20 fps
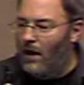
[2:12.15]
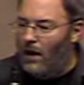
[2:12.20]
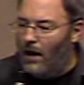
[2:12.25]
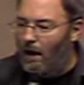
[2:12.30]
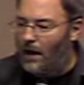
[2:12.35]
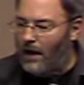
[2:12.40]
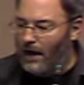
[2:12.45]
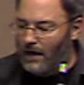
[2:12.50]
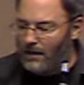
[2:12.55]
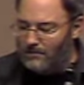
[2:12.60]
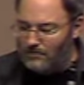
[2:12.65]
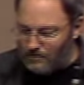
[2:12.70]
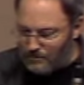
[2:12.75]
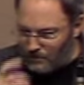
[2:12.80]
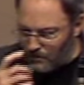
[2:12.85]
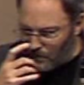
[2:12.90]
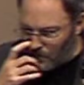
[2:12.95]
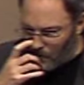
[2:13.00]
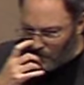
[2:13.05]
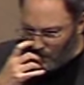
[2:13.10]

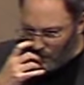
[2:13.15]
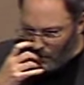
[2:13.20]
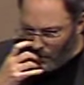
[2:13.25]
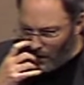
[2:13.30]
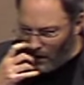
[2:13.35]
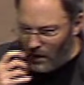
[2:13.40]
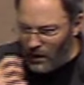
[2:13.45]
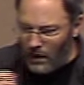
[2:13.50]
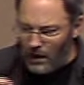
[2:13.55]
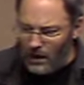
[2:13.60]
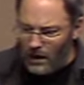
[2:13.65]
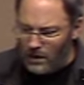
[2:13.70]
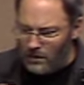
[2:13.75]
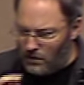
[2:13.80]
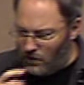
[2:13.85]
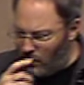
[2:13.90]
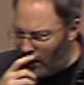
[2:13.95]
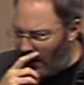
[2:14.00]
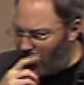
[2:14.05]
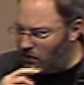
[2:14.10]

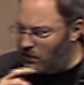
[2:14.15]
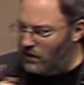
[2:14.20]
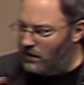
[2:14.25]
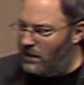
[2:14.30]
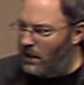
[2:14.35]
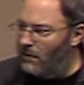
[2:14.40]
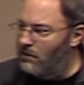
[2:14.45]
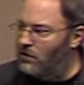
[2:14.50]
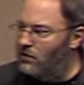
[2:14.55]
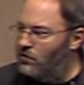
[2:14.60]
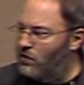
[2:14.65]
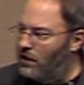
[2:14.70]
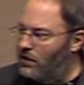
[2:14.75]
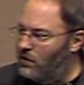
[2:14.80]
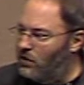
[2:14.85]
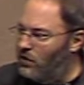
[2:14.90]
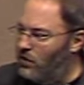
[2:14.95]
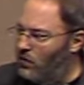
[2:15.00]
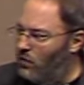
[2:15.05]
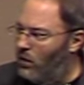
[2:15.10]
To actually demonstrate
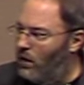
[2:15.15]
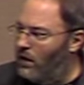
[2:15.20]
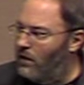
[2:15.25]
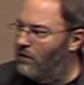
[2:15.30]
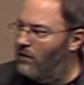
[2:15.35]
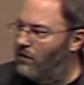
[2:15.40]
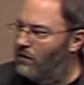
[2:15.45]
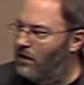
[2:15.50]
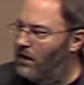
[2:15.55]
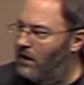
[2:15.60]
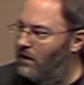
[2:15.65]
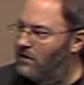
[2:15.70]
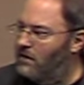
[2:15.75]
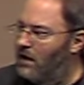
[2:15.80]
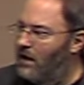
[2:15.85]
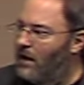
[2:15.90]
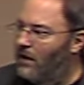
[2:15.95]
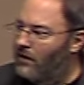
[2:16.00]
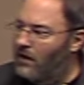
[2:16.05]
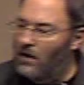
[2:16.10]
to you, one of the things
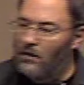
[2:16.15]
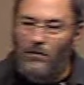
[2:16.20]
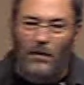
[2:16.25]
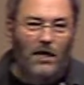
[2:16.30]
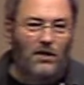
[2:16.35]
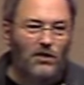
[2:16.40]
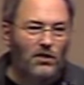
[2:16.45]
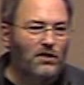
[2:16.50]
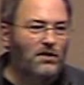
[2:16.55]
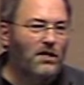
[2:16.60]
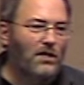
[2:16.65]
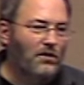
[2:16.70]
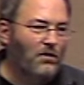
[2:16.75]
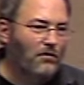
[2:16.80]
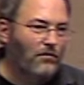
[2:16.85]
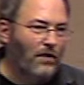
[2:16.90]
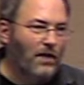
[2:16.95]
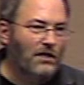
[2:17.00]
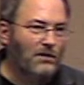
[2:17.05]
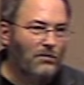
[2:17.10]
that it mentions under
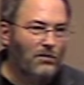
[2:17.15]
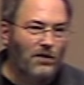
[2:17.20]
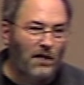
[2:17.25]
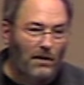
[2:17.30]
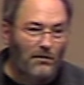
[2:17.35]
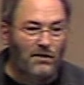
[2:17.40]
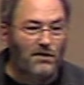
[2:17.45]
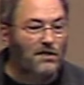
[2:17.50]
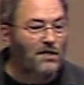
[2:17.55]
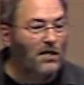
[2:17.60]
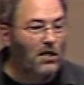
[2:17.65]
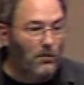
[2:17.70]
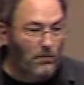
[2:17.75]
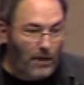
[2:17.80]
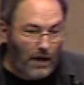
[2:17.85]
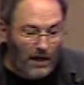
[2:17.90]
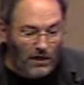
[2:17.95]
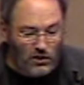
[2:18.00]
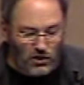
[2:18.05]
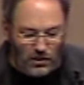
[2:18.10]
flexible time is
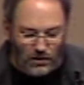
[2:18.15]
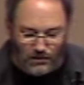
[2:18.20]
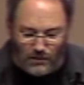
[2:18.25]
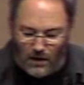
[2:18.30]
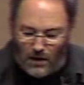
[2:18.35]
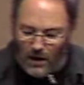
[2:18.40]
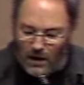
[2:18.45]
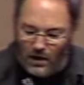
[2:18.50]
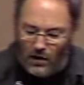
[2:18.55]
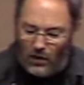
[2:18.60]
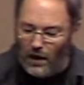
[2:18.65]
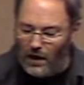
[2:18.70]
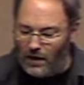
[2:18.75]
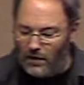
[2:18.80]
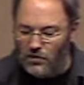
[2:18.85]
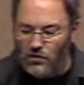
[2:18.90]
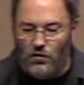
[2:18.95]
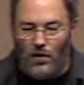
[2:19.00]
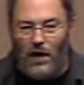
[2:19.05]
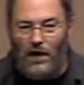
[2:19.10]
syncopation. Now I
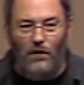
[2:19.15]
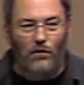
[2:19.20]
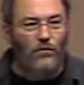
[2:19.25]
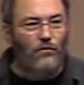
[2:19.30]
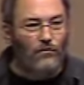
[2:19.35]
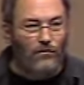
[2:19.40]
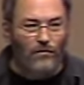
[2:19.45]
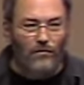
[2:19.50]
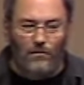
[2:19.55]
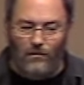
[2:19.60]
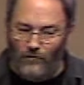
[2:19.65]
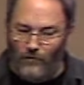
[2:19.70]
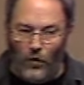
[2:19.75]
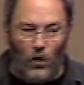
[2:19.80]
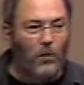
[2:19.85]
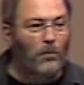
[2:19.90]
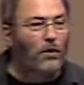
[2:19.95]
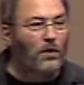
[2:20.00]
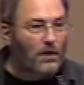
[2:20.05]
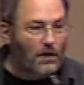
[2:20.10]
could try to
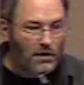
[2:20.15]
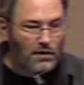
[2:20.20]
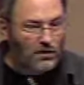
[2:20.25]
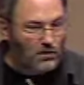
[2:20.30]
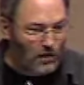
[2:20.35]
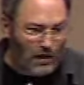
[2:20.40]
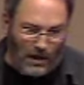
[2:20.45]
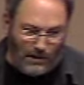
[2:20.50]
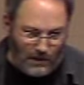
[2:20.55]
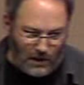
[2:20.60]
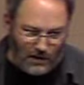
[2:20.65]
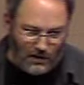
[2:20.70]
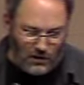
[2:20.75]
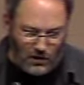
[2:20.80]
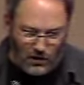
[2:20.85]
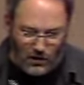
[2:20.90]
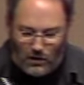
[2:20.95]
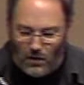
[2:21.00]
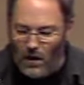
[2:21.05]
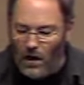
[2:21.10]
verbally describe that to
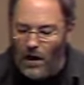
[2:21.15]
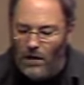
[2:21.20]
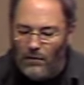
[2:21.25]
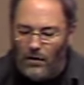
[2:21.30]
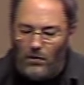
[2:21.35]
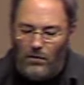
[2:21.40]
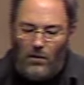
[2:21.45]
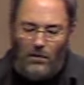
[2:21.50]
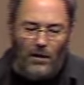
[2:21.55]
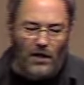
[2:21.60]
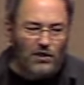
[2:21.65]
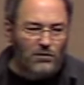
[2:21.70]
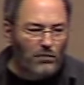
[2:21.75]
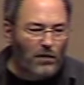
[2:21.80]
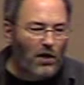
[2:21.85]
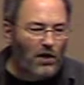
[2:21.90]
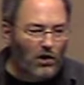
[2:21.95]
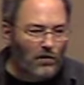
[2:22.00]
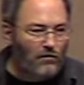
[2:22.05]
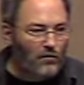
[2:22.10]
you, but it would be much
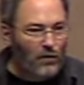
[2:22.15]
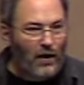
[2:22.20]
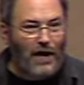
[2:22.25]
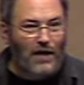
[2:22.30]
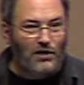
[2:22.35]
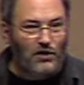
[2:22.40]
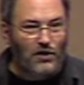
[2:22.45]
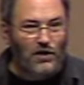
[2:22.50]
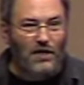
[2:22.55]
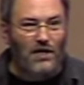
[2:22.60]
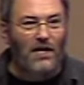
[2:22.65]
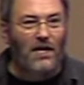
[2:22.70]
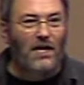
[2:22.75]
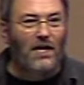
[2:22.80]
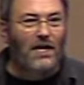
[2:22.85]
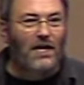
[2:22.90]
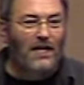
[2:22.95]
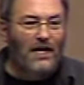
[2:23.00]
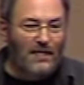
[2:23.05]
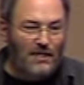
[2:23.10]
better if you actually
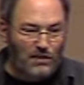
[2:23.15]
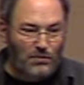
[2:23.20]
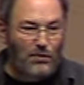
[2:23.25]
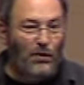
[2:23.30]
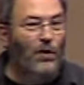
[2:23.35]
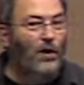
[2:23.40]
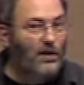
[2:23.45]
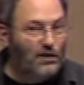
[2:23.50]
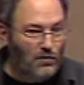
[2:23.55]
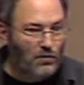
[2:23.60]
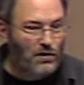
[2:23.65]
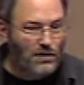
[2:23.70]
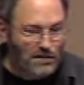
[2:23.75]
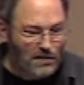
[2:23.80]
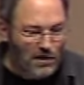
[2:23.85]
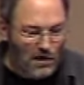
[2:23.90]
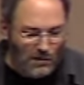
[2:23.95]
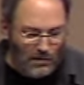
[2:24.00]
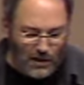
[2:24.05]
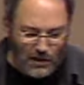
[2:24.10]
experience what
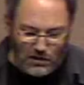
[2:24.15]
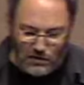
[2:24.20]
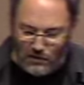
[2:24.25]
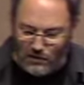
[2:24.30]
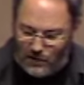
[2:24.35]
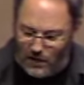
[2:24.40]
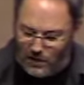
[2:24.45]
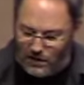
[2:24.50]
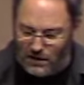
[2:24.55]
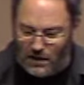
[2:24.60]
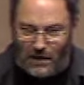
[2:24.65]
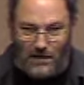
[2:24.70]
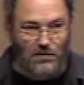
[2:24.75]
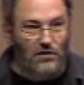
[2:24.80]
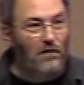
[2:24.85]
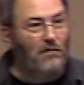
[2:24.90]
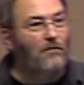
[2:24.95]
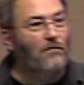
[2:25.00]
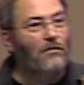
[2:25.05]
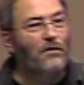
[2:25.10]
syncopation feels like. So
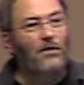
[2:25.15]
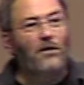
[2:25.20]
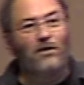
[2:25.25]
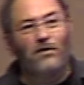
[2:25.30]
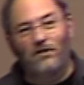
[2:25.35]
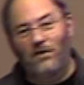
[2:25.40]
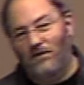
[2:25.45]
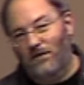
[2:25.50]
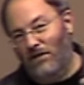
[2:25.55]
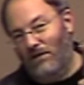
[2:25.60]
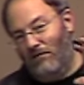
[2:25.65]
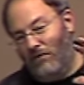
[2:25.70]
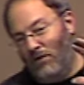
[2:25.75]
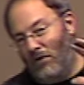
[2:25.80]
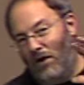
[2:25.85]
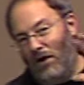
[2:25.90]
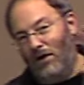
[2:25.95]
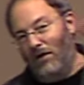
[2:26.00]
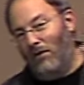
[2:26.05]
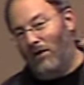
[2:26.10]
even for those of you
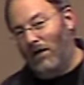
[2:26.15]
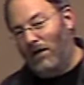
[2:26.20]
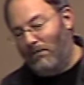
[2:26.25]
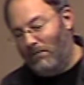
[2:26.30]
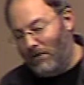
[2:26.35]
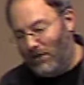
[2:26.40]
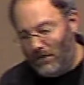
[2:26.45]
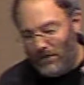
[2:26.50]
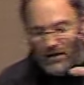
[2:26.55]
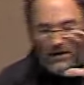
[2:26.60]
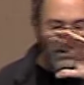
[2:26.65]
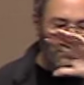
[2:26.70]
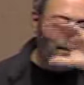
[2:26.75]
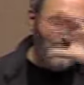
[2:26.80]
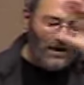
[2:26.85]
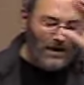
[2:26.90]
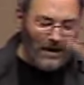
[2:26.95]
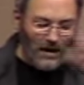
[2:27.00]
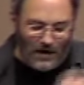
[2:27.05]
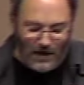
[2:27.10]
all the way in Burley
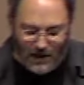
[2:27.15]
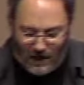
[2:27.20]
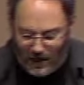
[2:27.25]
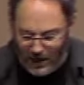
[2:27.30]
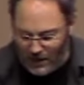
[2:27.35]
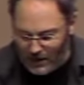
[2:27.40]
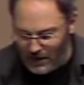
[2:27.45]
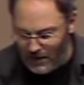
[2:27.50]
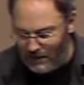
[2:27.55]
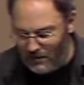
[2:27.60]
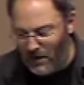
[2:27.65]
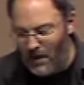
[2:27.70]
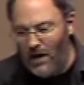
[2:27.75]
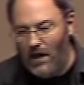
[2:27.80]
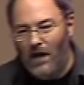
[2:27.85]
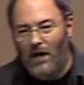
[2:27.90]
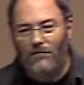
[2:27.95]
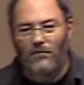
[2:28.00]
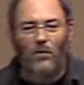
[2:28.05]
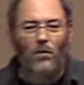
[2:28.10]
and in Haley,
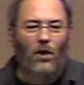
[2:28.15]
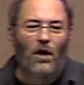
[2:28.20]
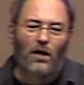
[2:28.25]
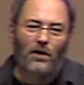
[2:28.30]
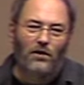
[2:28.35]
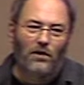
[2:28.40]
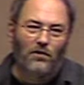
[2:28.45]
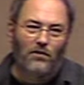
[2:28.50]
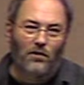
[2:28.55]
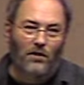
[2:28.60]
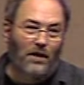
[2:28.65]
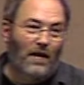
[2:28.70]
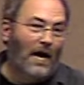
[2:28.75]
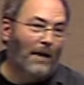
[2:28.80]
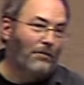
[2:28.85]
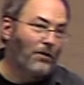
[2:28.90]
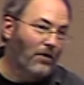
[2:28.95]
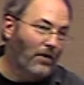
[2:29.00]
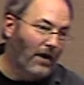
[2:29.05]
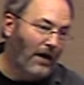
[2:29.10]
if you want to either
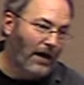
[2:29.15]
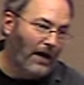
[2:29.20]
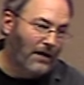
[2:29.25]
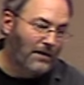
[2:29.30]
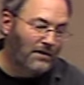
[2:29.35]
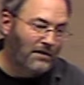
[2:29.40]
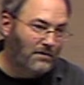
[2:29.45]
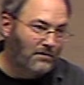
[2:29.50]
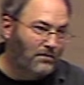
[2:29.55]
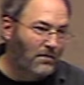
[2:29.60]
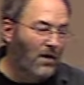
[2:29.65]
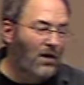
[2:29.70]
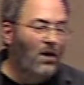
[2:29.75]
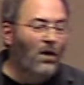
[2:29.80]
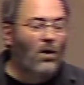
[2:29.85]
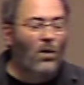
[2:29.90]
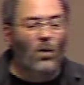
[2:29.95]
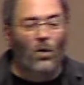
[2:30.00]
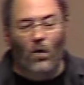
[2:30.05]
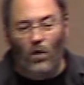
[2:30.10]
clap your hands
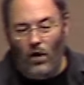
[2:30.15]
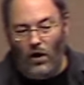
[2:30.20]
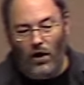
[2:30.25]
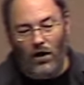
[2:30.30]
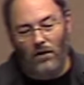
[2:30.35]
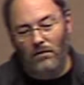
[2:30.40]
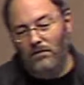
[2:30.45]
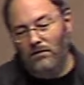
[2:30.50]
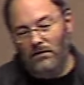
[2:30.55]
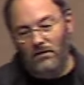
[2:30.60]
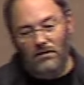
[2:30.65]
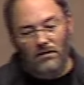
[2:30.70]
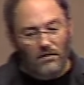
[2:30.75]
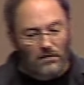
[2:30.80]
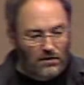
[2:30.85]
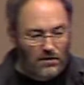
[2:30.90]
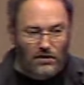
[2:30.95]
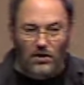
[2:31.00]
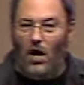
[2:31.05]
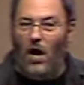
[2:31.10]
or
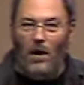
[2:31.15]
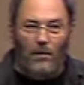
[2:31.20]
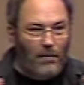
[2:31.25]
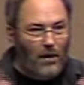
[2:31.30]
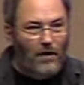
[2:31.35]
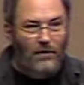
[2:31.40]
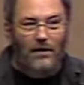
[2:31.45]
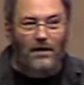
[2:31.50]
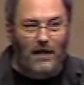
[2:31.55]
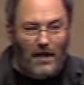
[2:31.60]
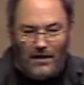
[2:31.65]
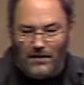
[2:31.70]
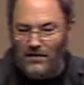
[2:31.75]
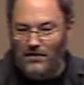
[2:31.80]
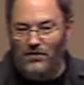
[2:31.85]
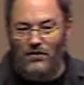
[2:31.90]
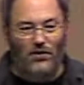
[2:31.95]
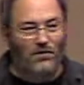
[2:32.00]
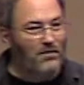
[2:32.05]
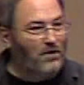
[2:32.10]
stomp on the
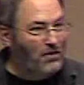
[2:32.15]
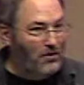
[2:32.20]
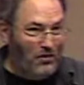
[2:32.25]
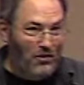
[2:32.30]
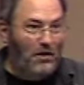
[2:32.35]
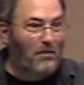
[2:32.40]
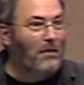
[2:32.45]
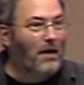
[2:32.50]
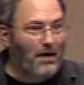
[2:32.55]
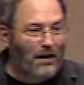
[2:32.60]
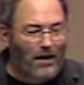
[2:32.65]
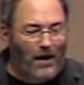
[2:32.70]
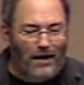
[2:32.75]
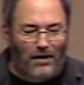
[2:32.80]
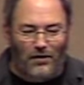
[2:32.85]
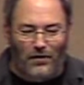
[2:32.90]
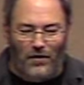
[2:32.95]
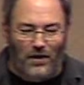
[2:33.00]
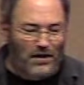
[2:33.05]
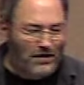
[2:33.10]
desks, or you make a lot
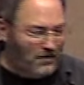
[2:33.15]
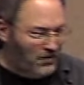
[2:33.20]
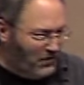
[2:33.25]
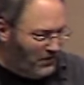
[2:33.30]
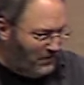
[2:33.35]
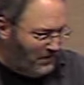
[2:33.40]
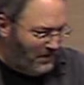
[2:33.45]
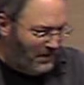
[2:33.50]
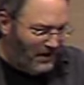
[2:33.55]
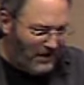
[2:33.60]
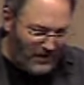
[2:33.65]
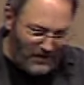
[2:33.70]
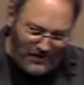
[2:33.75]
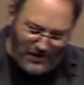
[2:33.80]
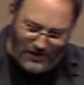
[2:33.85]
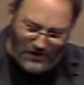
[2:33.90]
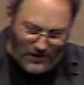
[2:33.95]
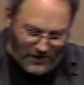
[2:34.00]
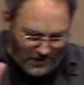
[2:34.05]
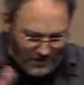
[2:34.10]
of noise, you here and
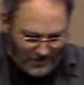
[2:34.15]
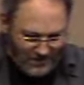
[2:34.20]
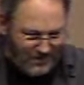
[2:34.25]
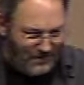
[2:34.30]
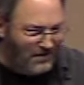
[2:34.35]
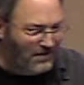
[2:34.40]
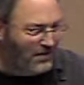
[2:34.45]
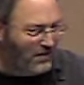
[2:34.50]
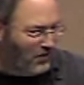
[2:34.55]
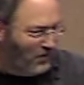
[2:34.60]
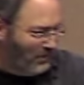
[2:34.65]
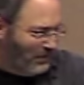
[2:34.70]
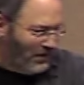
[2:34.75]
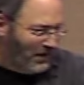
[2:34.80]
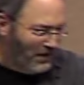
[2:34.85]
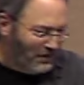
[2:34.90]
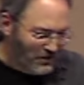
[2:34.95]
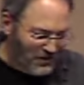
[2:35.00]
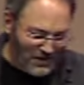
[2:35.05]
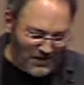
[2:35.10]
here, you're a
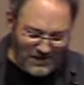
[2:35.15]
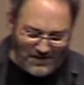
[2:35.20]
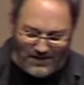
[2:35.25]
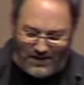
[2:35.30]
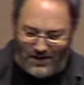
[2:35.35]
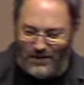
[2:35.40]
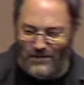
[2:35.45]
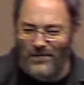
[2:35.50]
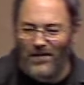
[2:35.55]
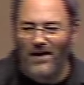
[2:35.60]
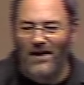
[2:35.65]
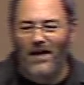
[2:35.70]
percussionist. So